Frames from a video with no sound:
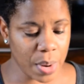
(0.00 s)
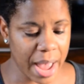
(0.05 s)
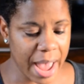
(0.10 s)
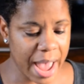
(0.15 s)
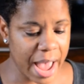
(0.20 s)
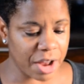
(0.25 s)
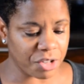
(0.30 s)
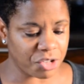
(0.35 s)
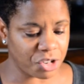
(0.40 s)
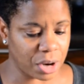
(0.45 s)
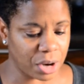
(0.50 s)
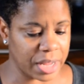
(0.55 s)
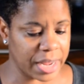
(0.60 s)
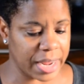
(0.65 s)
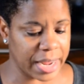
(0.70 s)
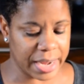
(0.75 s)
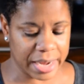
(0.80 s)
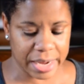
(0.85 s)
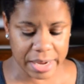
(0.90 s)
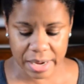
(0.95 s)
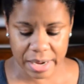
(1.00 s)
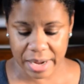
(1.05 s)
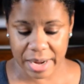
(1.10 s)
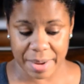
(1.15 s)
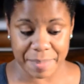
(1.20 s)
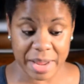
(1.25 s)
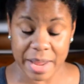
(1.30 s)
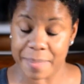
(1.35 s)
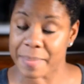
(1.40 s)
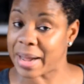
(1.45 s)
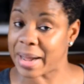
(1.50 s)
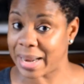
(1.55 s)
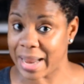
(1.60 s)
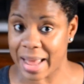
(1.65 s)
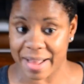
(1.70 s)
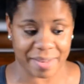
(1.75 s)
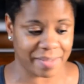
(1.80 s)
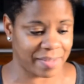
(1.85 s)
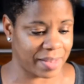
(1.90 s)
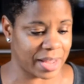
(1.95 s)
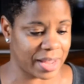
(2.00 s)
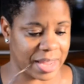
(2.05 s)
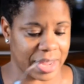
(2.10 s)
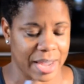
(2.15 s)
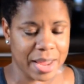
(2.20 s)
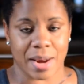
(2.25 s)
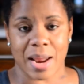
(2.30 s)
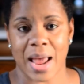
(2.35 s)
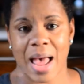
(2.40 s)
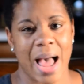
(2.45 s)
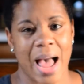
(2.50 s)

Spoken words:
actually, let me get my glasses again.